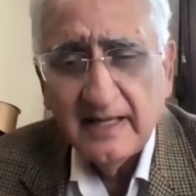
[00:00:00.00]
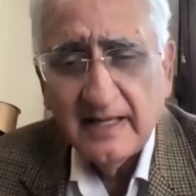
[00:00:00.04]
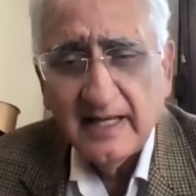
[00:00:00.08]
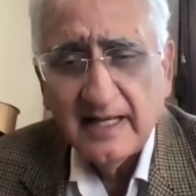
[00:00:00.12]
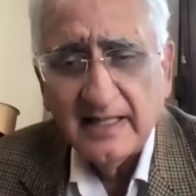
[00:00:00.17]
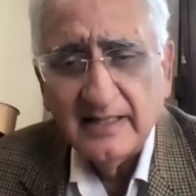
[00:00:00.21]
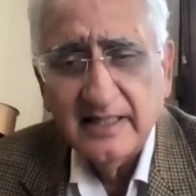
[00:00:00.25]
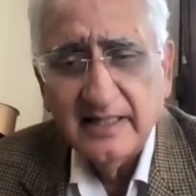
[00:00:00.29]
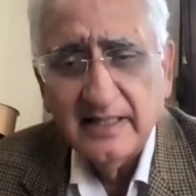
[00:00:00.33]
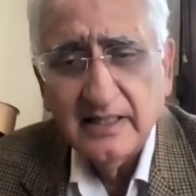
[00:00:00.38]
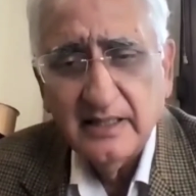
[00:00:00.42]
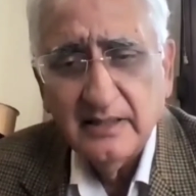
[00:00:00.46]

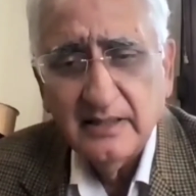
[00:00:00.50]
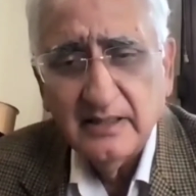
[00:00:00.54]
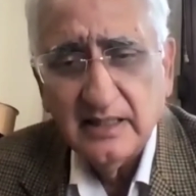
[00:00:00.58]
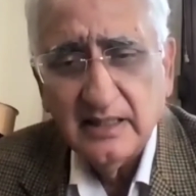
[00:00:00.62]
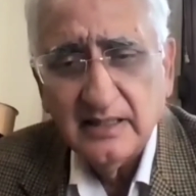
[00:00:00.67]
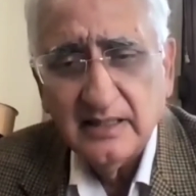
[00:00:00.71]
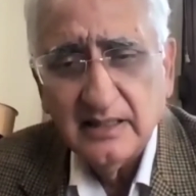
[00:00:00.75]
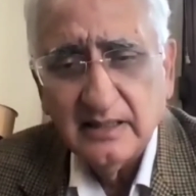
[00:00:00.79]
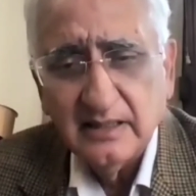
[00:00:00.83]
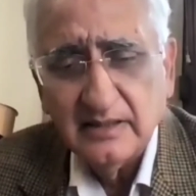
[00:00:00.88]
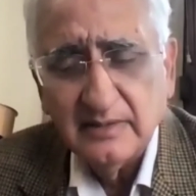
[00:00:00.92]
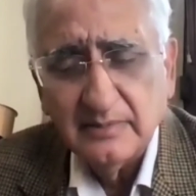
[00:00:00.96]
And then in
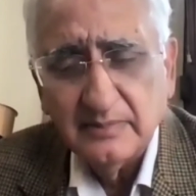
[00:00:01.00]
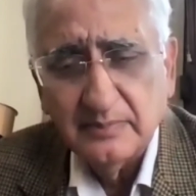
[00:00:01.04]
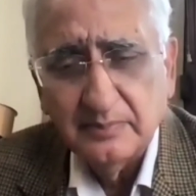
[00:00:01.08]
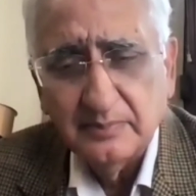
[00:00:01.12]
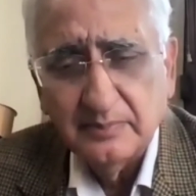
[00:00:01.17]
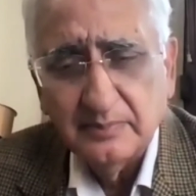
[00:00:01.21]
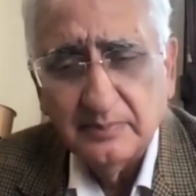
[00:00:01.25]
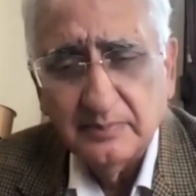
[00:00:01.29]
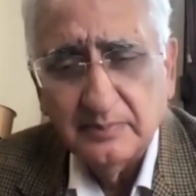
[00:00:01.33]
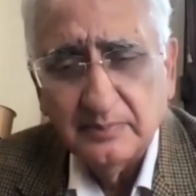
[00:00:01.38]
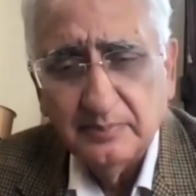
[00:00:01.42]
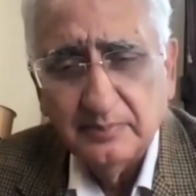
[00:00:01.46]

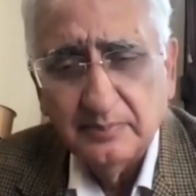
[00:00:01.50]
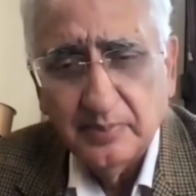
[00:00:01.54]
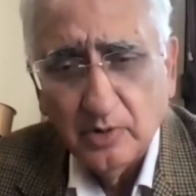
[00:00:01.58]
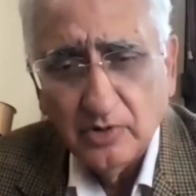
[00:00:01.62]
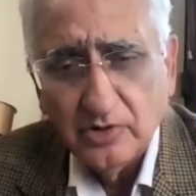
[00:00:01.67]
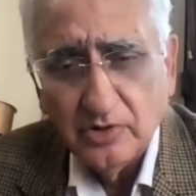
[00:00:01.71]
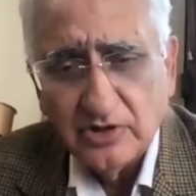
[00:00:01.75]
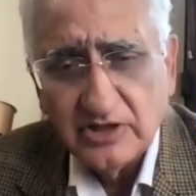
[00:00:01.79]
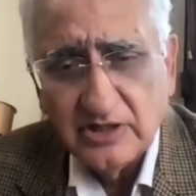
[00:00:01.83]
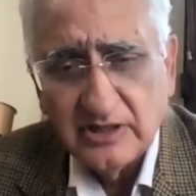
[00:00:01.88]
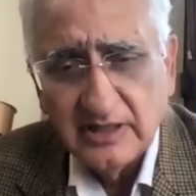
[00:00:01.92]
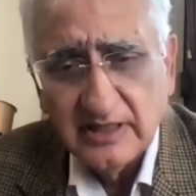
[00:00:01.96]

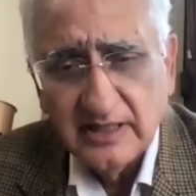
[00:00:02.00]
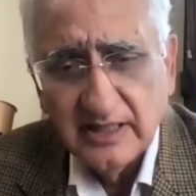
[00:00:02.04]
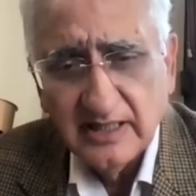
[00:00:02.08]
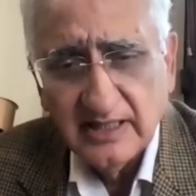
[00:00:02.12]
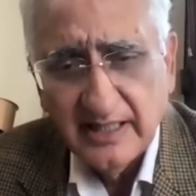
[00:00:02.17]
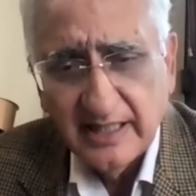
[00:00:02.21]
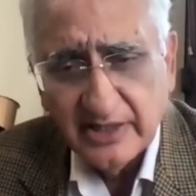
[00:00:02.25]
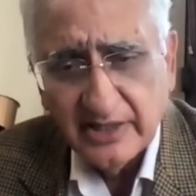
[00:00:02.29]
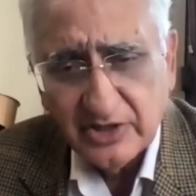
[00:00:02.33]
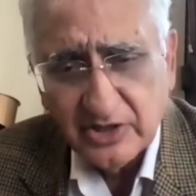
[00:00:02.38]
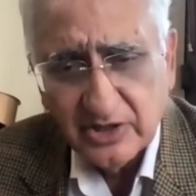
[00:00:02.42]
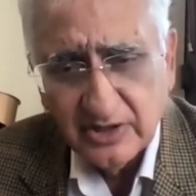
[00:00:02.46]

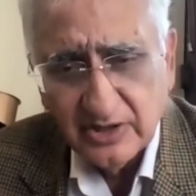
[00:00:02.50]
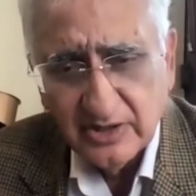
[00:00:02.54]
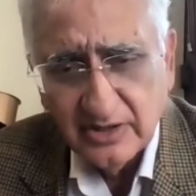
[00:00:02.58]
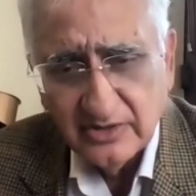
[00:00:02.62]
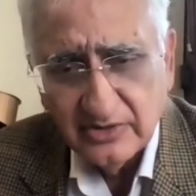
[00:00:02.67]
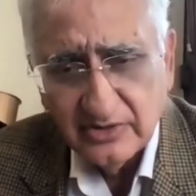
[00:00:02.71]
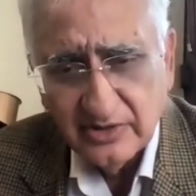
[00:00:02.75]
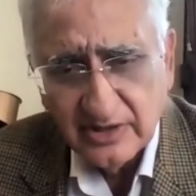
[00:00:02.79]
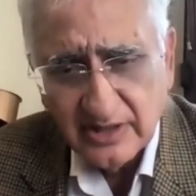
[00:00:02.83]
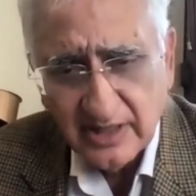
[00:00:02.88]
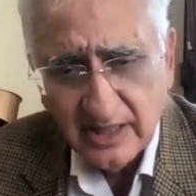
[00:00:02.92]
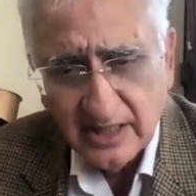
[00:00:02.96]
post-election
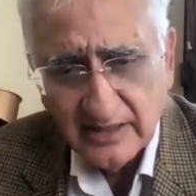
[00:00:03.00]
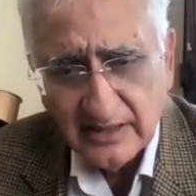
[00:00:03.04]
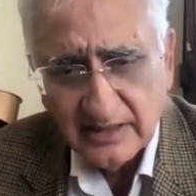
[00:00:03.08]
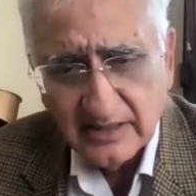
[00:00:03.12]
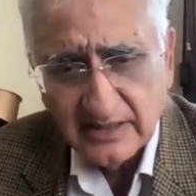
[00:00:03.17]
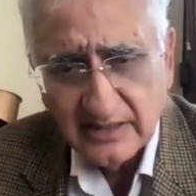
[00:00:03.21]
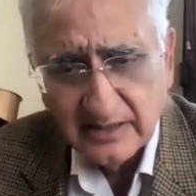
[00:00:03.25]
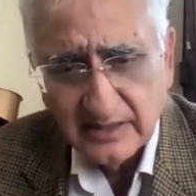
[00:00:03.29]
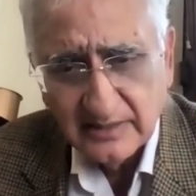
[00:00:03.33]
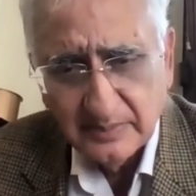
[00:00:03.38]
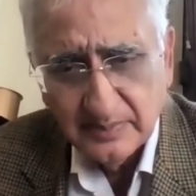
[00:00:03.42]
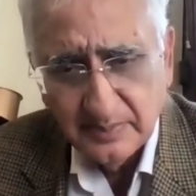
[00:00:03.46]
results
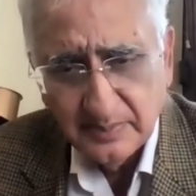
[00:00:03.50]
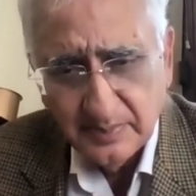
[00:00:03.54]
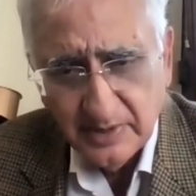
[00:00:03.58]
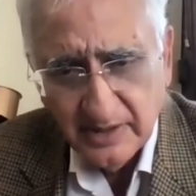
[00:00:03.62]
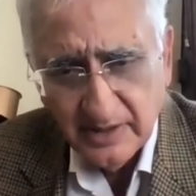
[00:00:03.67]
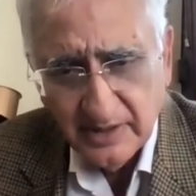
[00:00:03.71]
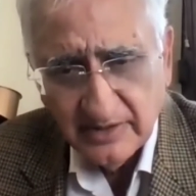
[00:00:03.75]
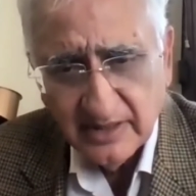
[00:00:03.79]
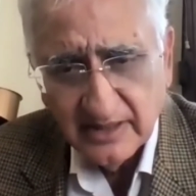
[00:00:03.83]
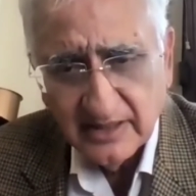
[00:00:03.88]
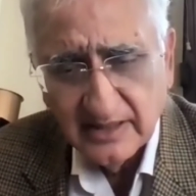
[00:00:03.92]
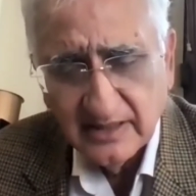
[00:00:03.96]

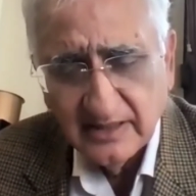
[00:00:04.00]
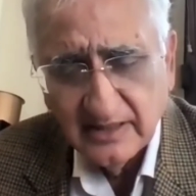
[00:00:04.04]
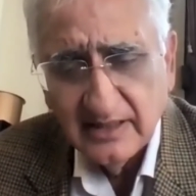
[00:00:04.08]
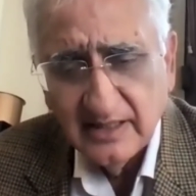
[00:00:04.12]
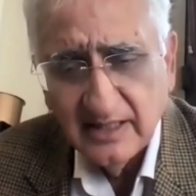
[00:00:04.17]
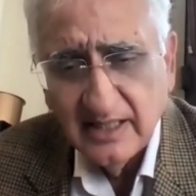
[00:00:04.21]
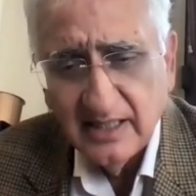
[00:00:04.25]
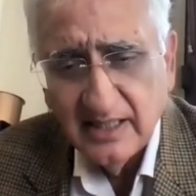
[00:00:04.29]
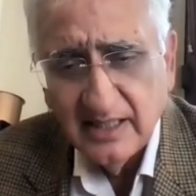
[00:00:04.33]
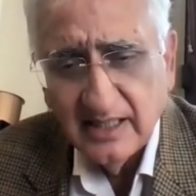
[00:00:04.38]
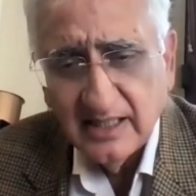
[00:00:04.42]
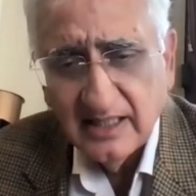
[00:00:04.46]
period,
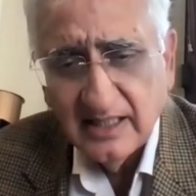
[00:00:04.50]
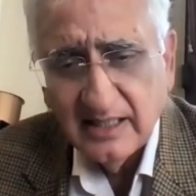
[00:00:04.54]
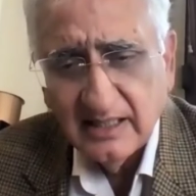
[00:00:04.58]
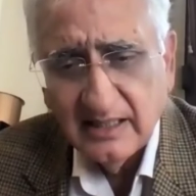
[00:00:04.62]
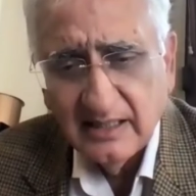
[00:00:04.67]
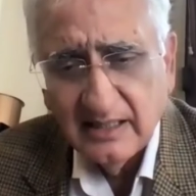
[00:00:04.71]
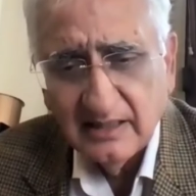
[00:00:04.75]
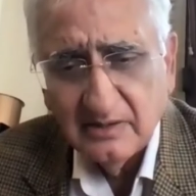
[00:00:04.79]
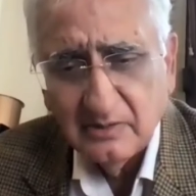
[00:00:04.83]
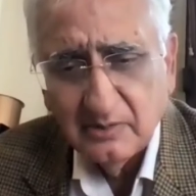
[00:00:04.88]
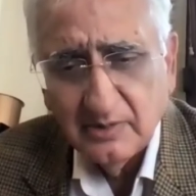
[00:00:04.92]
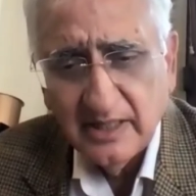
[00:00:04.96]

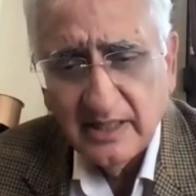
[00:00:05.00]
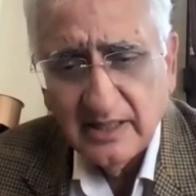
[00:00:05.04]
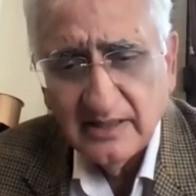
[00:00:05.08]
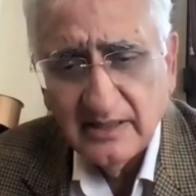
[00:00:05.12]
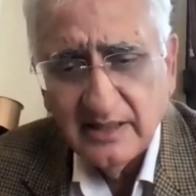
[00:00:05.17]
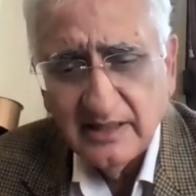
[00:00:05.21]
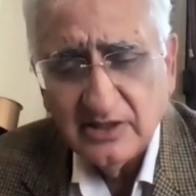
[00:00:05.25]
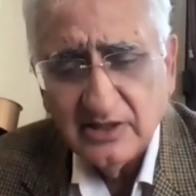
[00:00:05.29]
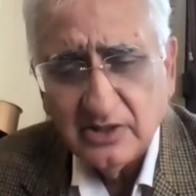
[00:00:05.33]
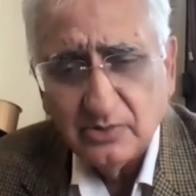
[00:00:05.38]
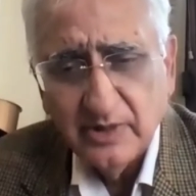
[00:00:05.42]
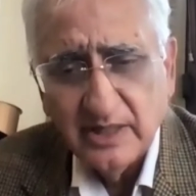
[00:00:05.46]
when
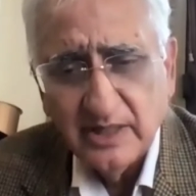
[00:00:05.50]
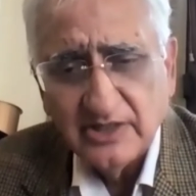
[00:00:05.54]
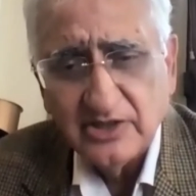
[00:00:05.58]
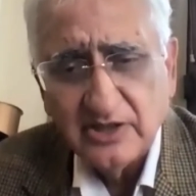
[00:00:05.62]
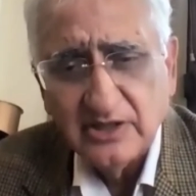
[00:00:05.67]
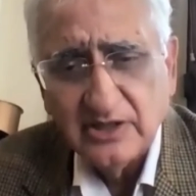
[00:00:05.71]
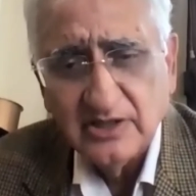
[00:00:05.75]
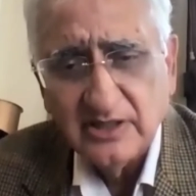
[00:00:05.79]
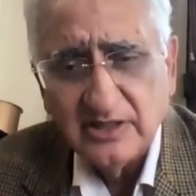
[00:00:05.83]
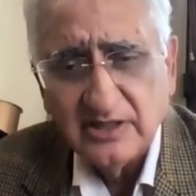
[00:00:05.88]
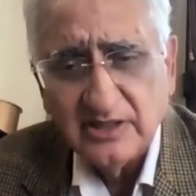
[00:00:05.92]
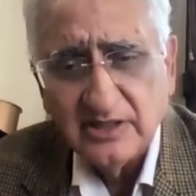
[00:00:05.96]
these
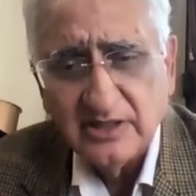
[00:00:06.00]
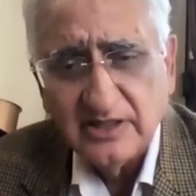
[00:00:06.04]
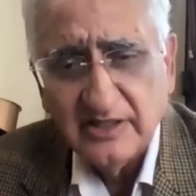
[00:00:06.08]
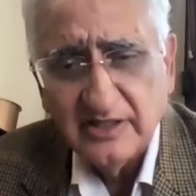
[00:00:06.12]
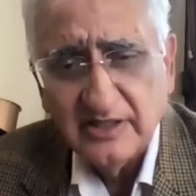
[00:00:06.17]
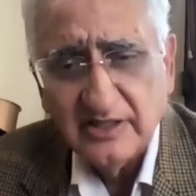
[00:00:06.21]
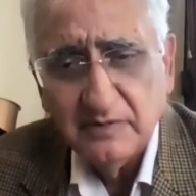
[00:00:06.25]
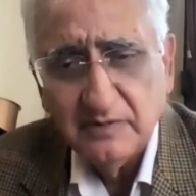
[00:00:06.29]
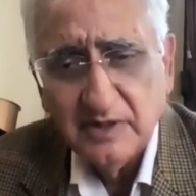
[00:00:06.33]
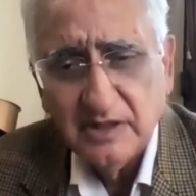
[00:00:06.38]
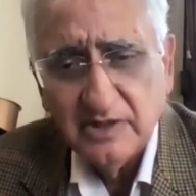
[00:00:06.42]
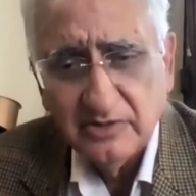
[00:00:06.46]
questions
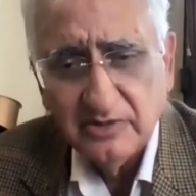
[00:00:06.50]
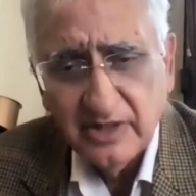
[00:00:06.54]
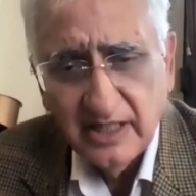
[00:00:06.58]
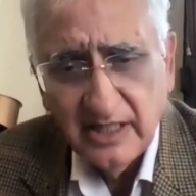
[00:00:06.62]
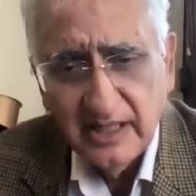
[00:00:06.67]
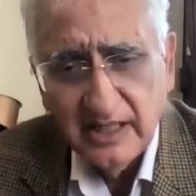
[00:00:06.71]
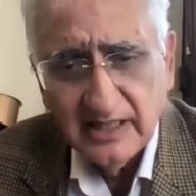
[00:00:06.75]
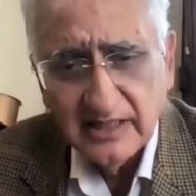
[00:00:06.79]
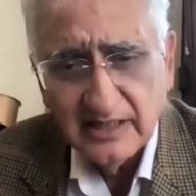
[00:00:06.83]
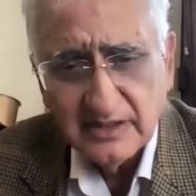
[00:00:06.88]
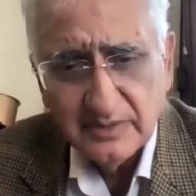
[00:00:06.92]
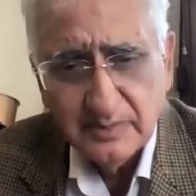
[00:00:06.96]
have been
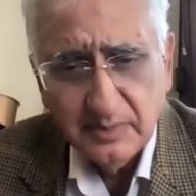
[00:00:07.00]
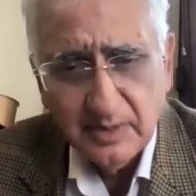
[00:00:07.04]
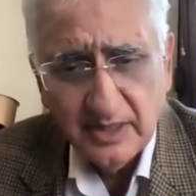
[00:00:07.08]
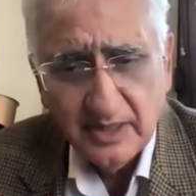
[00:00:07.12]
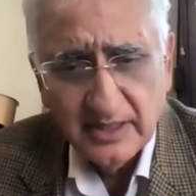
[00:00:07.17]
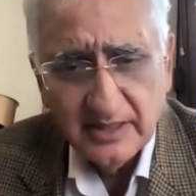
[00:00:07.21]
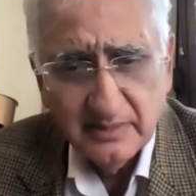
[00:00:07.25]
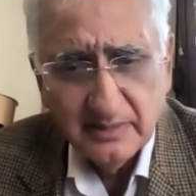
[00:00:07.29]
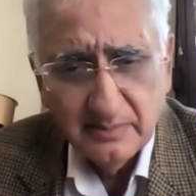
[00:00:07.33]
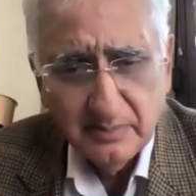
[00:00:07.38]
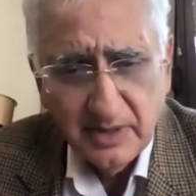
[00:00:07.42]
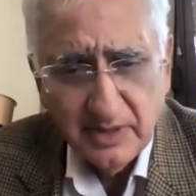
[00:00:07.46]
raised
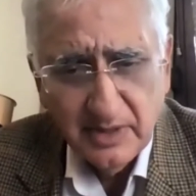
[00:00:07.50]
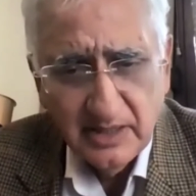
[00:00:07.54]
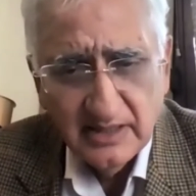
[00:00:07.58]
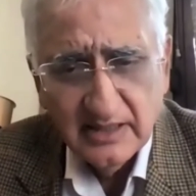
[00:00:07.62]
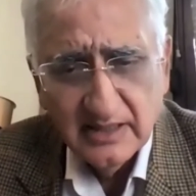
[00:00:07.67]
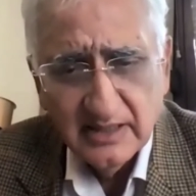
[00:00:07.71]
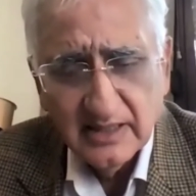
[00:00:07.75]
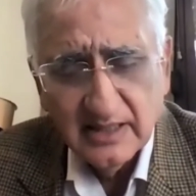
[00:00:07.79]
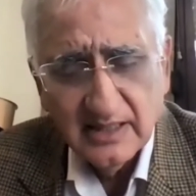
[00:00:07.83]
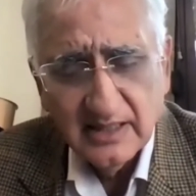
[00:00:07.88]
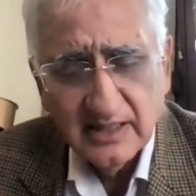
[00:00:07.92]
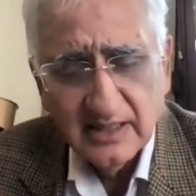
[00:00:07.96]
by the
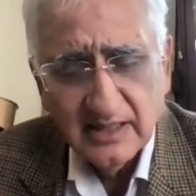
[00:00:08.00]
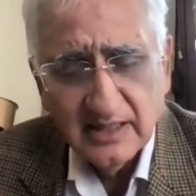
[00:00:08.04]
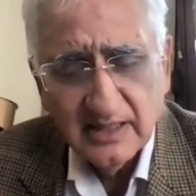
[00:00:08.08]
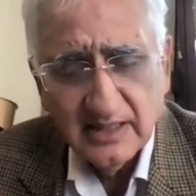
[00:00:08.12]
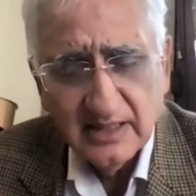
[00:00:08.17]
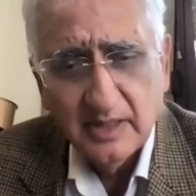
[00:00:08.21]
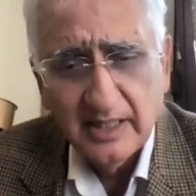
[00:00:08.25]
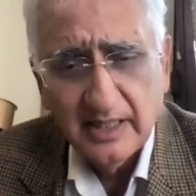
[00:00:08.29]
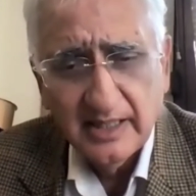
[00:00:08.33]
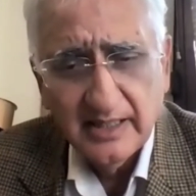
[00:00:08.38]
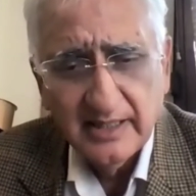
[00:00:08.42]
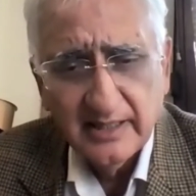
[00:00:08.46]
media,
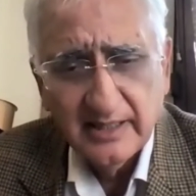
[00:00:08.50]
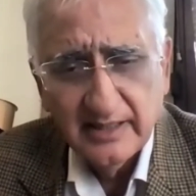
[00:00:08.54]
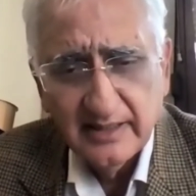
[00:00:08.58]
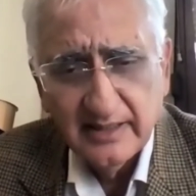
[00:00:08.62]
by